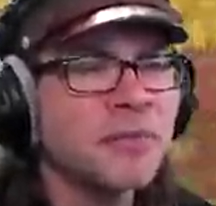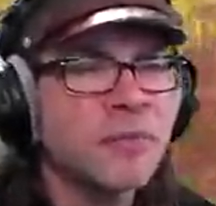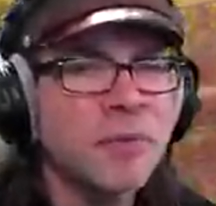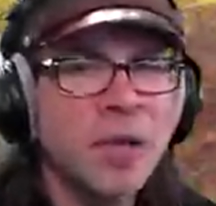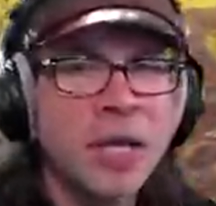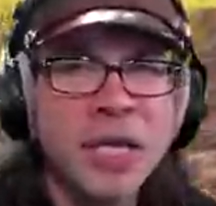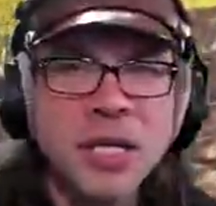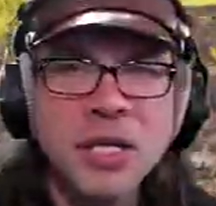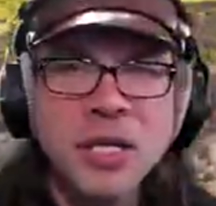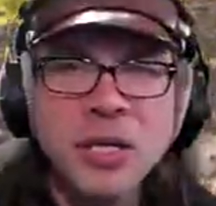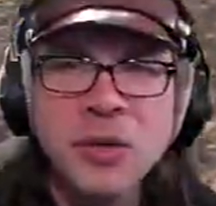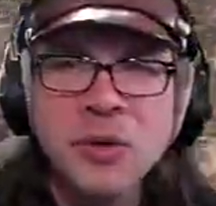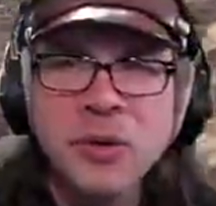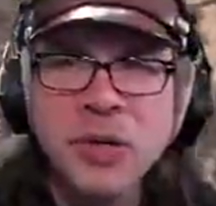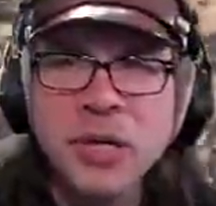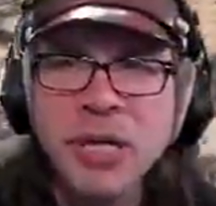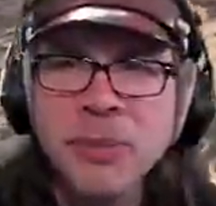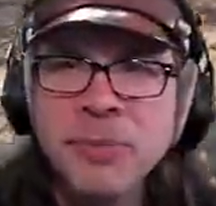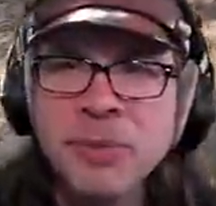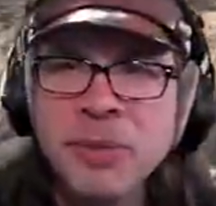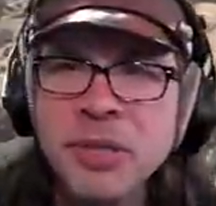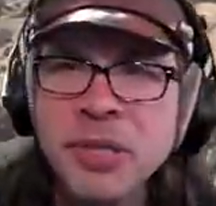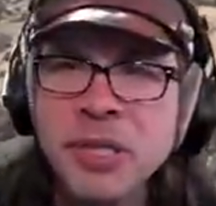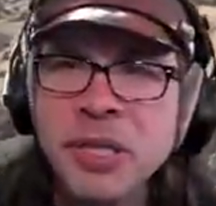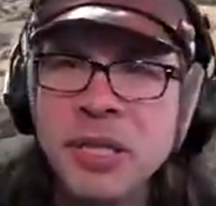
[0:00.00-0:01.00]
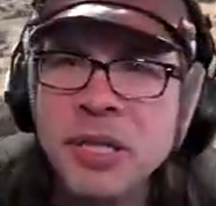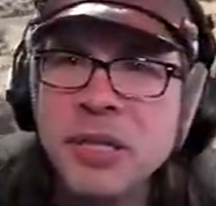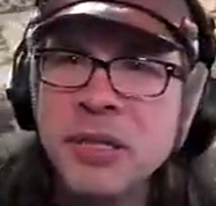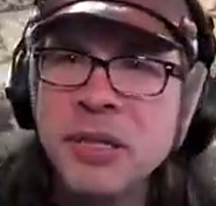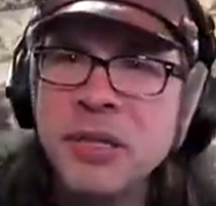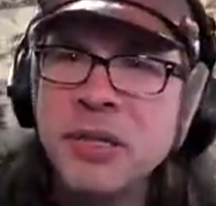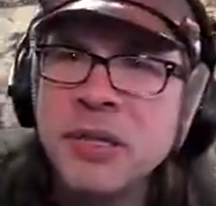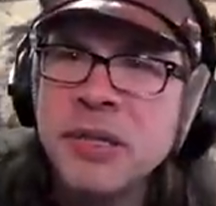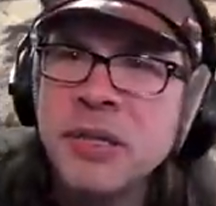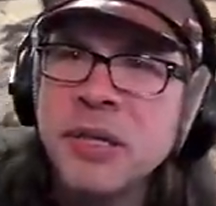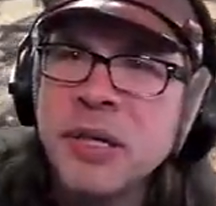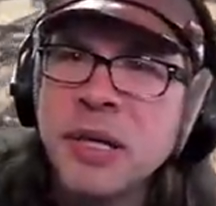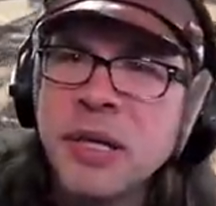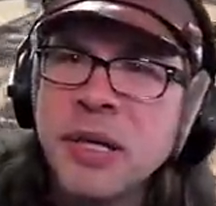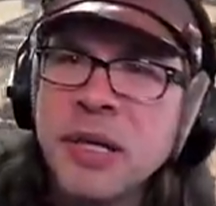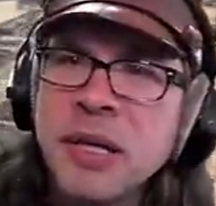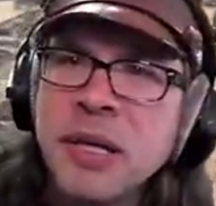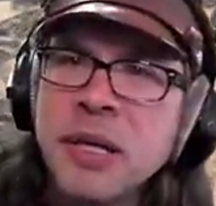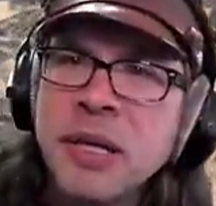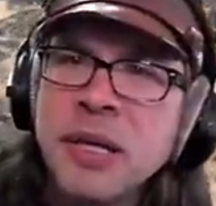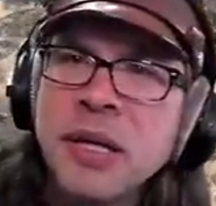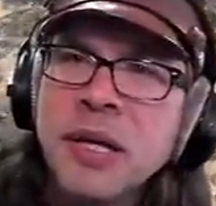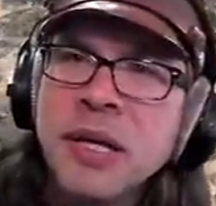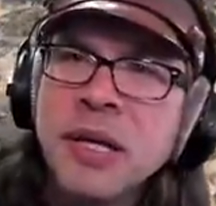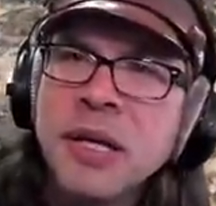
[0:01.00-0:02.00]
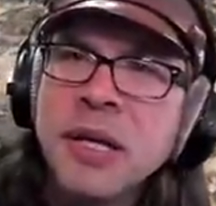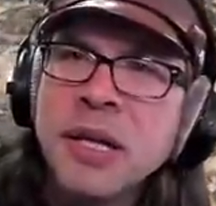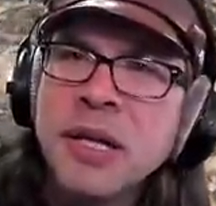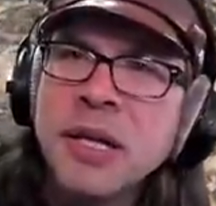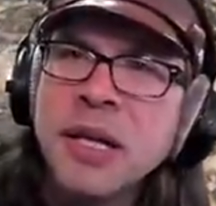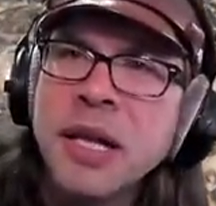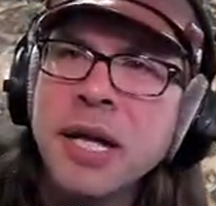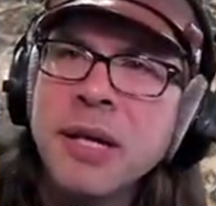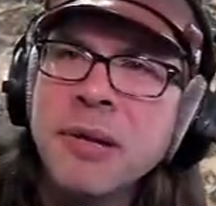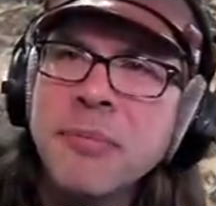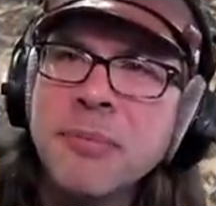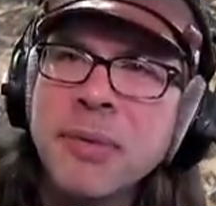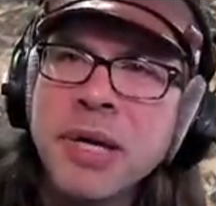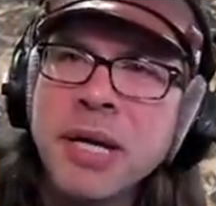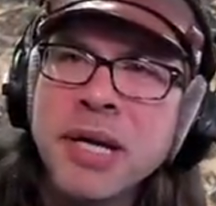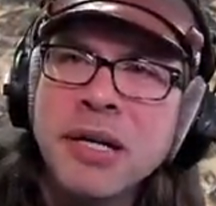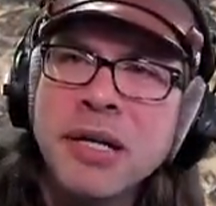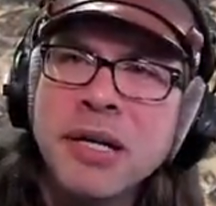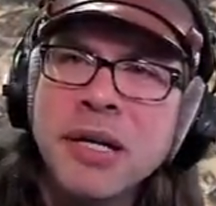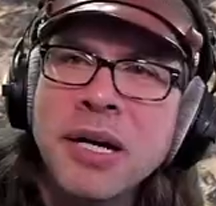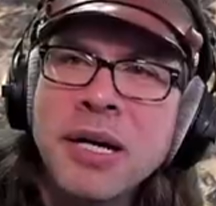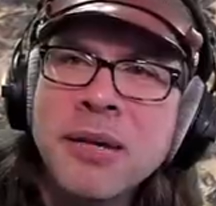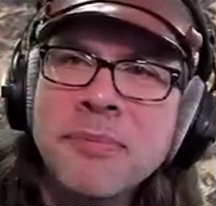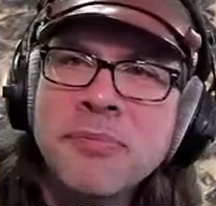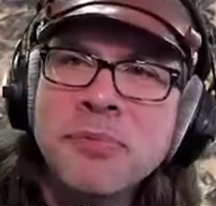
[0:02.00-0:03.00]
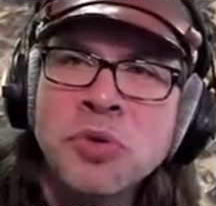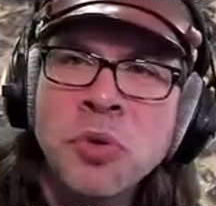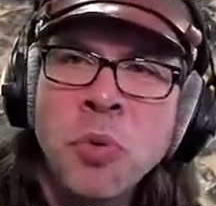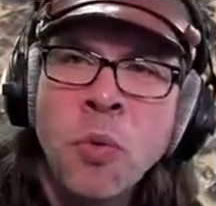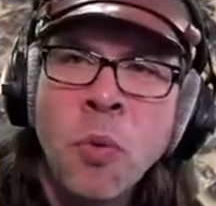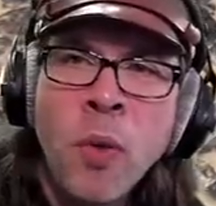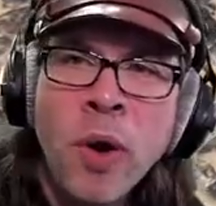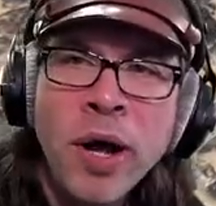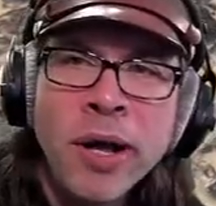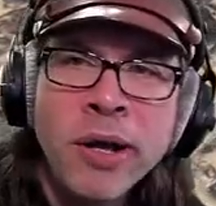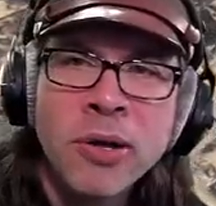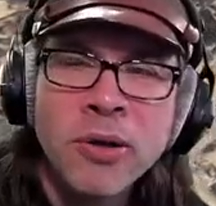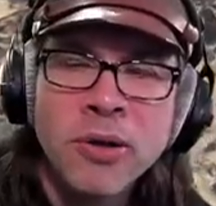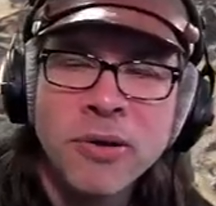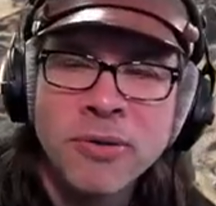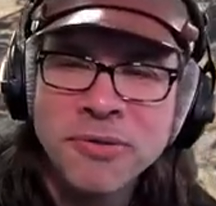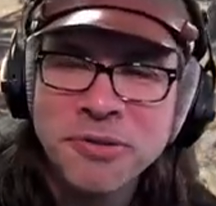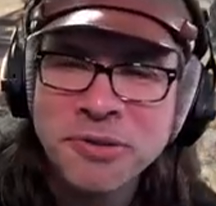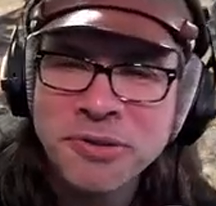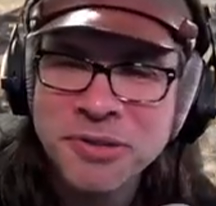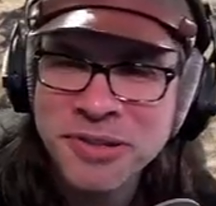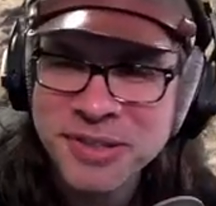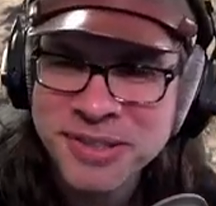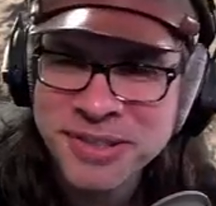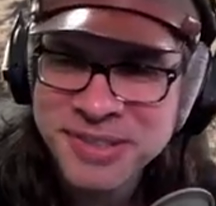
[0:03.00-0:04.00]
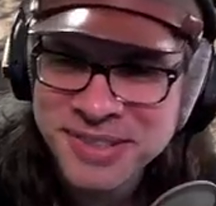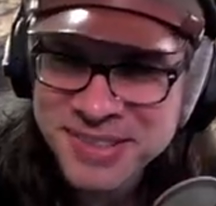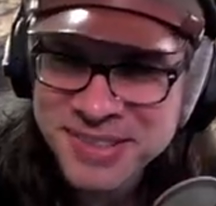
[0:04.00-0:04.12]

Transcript: I don't know what happened there. Light matter, I'm 12.